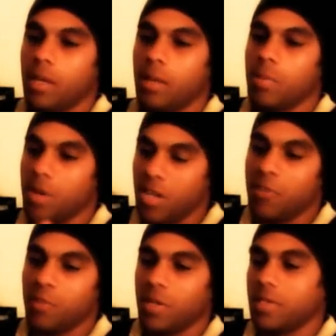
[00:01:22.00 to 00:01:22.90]

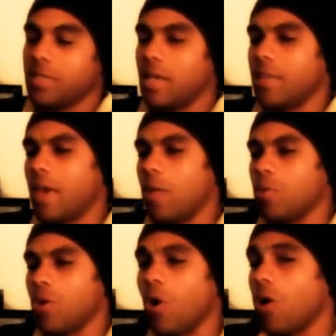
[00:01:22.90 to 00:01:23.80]
beneath me to say that
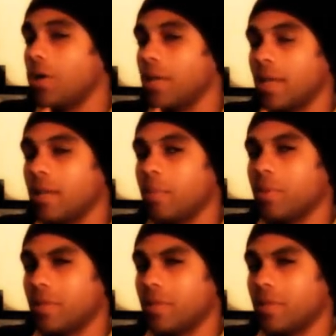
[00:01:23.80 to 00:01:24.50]
we all could end up